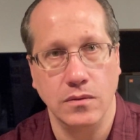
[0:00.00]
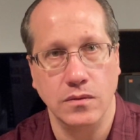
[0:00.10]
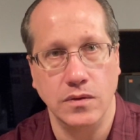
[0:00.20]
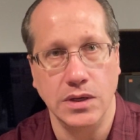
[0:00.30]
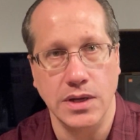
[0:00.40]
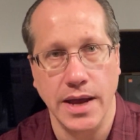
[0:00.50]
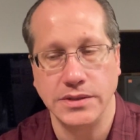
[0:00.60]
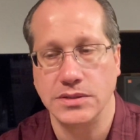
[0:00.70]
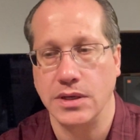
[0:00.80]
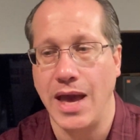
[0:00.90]
the
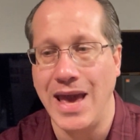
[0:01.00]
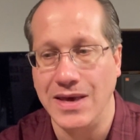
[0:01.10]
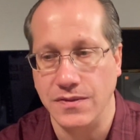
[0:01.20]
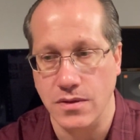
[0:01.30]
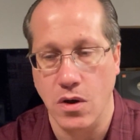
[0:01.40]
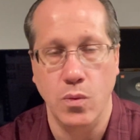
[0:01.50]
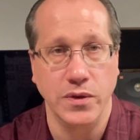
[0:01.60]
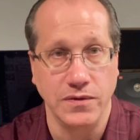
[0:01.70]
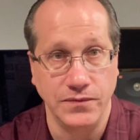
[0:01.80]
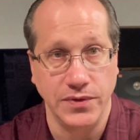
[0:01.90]
next eighth note
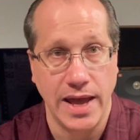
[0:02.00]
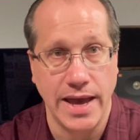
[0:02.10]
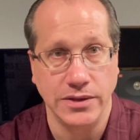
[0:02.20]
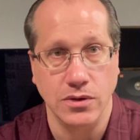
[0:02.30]
with a flag.